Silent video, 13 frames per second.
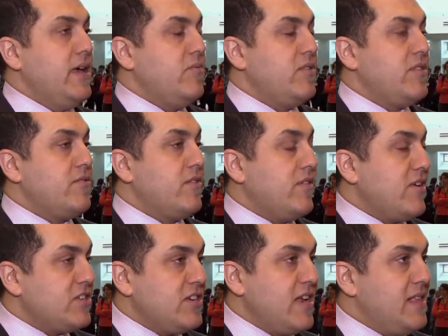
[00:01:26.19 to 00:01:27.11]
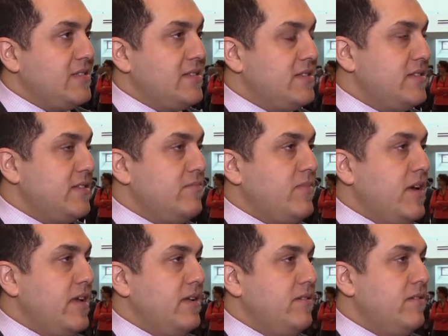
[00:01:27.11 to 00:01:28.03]
with a regression analysis
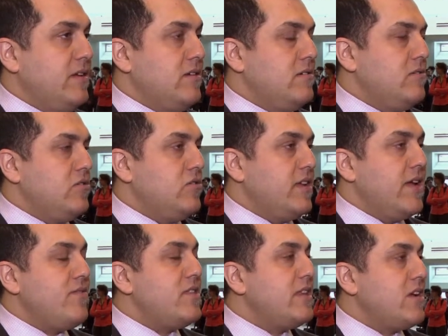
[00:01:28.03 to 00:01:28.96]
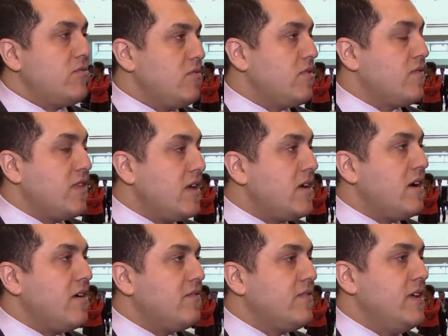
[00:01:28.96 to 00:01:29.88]
by including everything that we could think
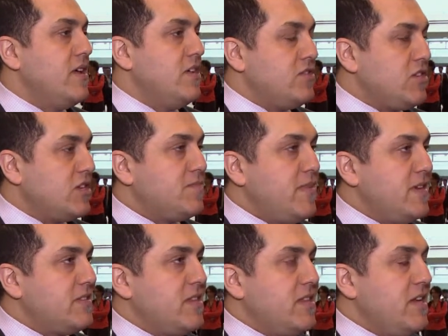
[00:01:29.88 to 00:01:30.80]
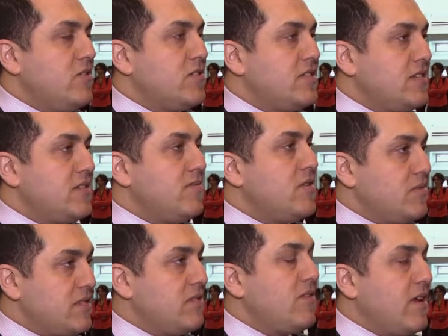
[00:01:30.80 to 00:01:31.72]
of. Just based on the ecosystem, there
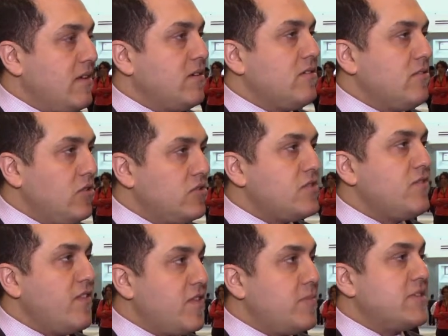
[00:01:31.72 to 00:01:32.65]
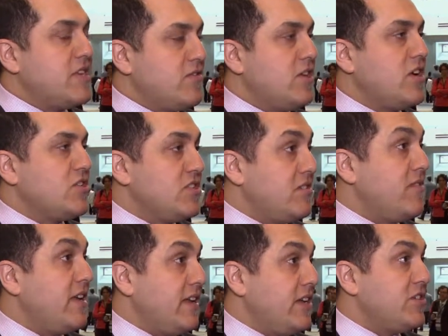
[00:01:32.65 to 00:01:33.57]
was a close to 50% reduction
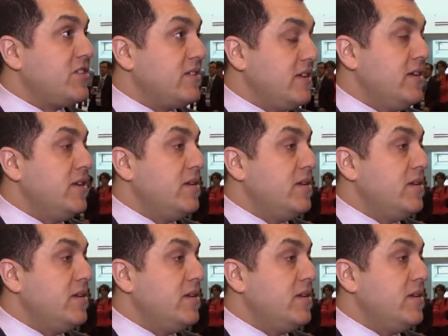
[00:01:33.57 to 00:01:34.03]
in radiation